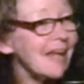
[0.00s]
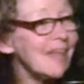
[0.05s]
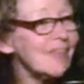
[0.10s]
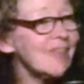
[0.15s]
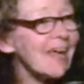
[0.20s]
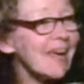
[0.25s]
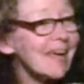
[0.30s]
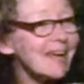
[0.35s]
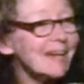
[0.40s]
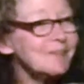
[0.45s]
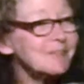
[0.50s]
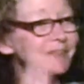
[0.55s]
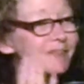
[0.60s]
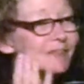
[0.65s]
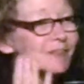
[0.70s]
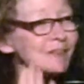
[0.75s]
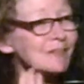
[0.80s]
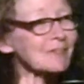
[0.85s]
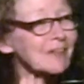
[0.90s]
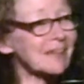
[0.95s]
They have
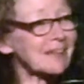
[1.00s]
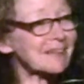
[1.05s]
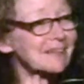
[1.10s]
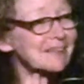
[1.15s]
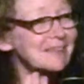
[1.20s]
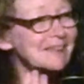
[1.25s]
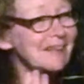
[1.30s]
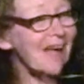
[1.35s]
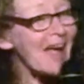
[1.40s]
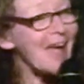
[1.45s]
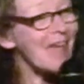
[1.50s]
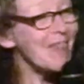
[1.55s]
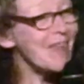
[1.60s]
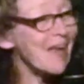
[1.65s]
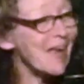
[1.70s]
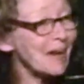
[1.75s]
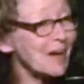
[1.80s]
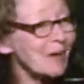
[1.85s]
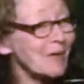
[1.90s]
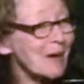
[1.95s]
surveys, and
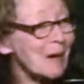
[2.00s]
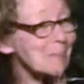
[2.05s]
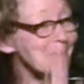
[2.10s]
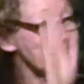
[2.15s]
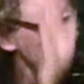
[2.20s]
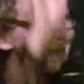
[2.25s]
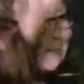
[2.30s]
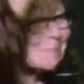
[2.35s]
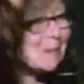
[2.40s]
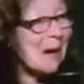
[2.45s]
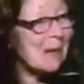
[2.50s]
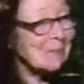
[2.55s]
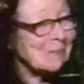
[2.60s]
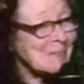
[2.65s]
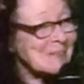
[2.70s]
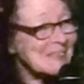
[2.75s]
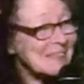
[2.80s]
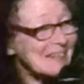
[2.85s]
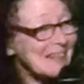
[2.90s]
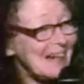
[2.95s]
they go up the
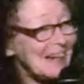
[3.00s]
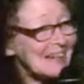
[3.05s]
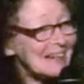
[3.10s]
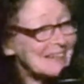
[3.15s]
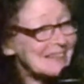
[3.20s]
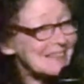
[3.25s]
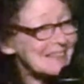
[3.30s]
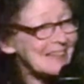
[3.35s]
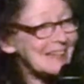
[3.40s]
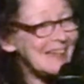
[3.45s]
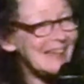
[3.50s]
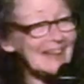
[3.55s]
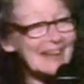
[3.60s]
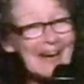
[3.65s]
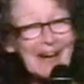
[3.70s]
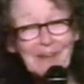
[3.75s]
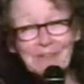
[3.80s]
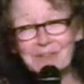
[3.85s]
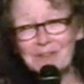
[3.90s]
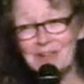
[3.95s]
mountainsides and
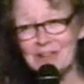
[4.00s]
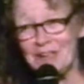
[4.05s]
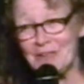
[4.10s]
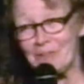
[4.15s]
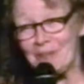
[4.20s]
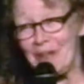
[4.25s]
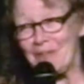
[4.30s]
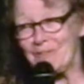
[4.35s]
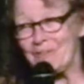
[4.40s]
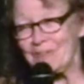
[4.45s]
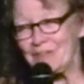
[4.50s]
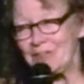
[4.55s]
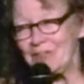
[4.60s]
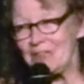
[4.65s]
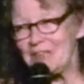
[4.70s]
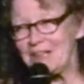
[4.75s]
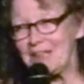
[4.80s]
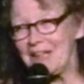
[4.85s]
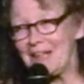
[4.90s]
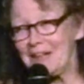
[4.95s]
out to the
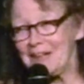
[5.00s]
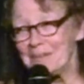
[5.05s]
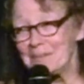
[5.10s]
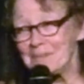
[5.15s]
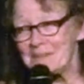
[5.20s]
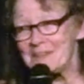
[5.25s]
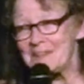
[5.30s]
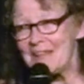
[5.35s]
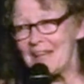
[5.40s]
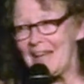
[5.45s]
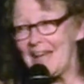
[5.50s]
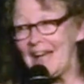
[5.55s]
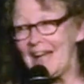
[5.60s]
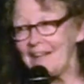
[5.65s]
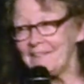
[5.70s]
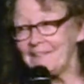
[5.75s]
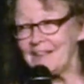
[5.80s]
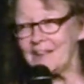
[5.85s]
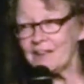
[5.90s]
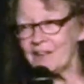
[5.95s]
refugee camps,
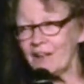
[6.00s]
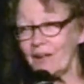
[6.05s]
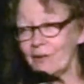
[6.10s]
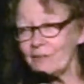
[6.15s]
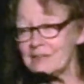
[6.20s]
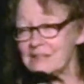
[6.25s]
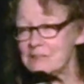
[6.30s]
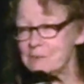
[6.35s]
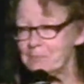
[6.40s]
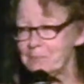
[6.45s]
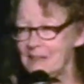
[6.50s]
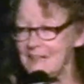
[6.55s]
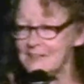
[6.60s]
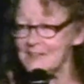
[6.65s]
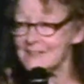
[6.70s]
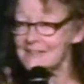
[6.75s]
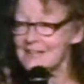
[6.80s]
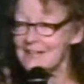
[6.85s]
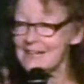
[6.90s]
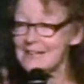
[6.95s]
and they go as
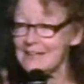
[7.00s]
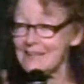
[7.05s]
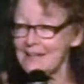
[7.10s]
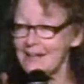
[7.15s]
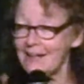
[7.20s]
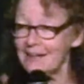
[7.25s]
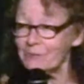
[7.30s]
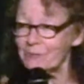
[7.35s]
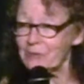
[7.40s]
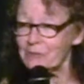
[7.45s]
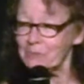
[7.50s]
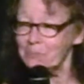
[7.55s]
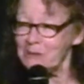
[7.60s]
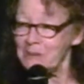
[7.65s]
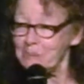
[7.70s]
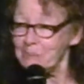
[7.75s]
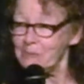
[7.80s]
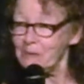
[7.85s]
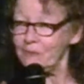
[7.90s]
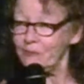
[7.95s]
best they can with
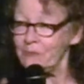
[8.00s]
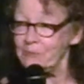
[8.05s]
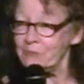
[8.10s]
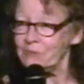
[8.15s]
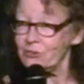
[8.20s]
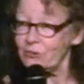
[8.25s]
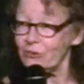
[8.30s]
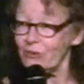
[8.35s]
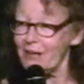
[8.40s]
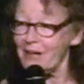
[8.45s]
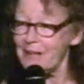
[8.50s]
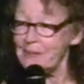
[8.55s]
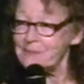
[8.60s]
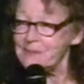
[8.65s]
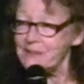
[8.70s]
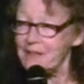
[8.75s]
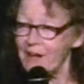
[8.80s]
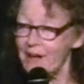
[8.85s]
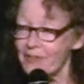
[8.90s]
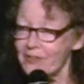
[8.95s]
people from
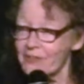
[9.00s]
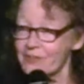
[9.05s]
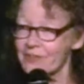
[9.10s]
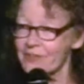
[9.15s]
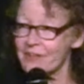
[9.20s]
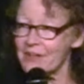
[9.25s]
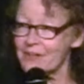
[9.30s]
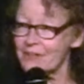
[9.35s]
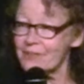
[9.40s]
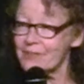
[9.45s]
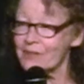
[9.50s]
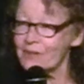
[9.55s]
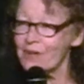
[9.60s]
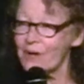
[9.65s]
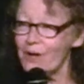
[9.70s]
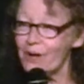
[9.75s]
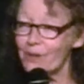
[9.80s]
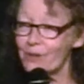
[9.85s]
tribes other than their